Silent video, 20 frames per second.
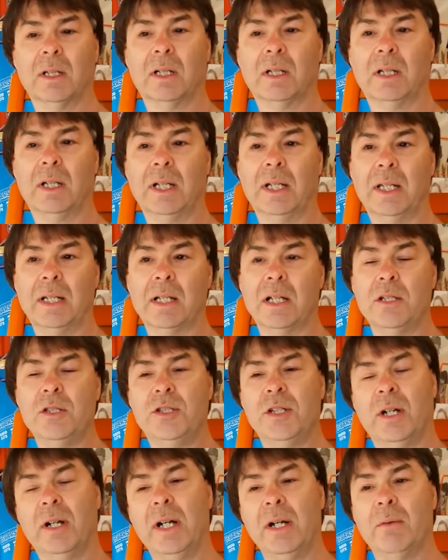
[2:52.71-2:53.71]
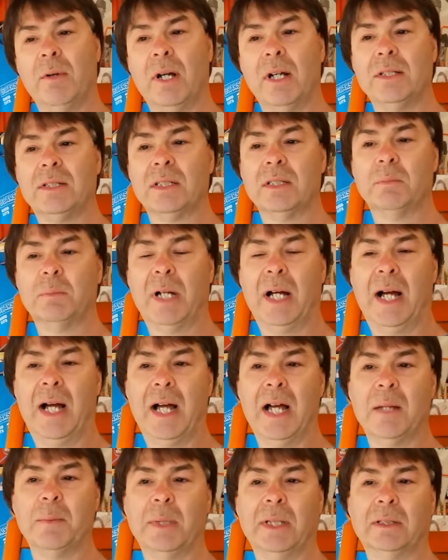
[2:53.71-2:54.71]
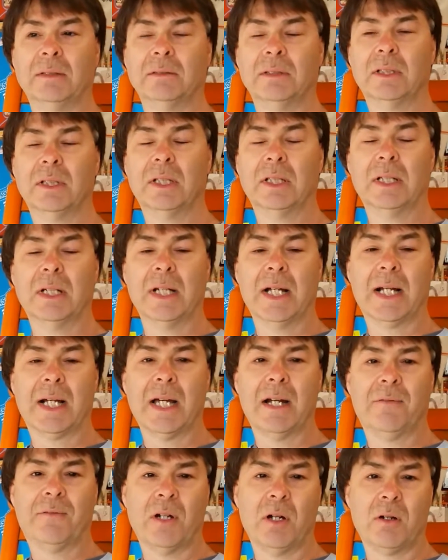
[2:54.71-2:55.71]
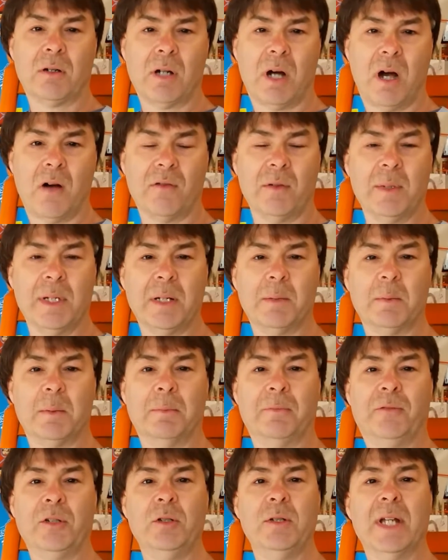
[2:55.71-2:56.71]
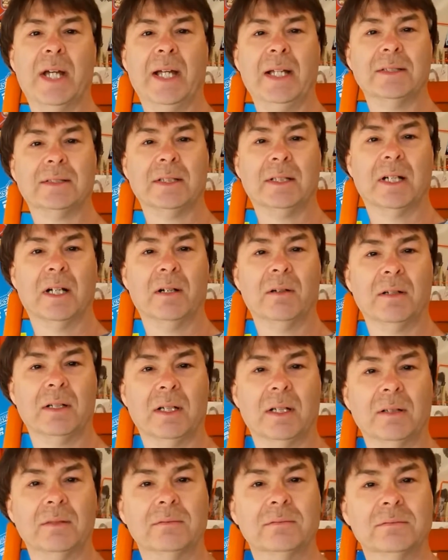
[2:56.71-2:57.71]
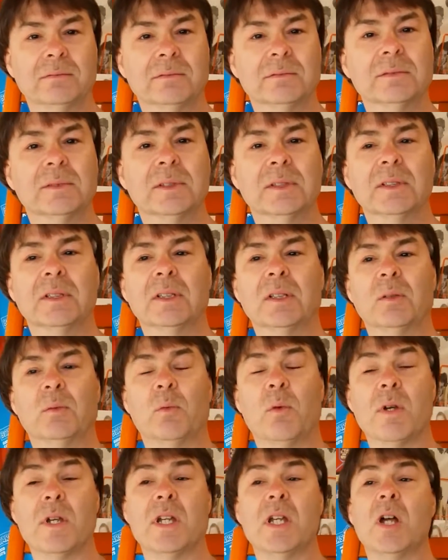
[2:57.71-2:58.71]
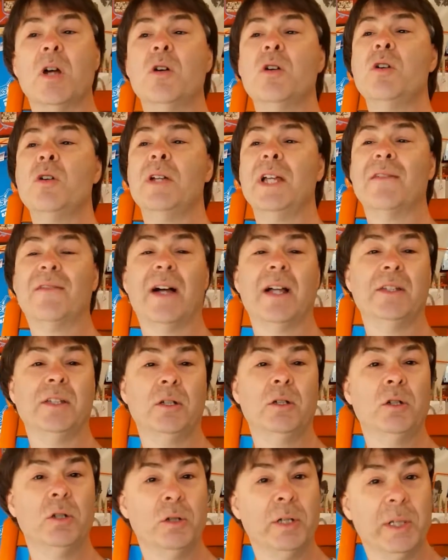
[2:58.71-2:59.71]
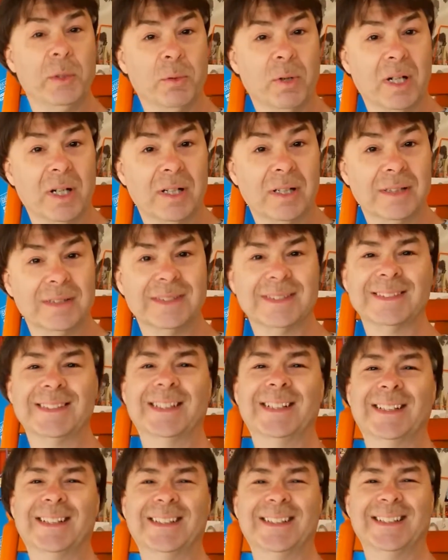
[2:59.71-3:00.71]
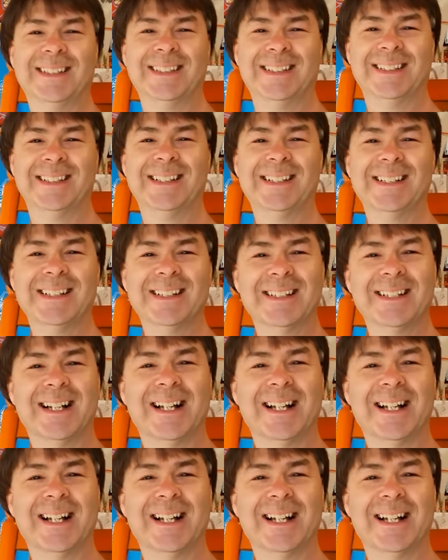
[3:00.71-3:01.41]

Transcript: And Jerry Rushing behind me. I got a phone call from him a few days ago and wanted to know if I knew who he was. I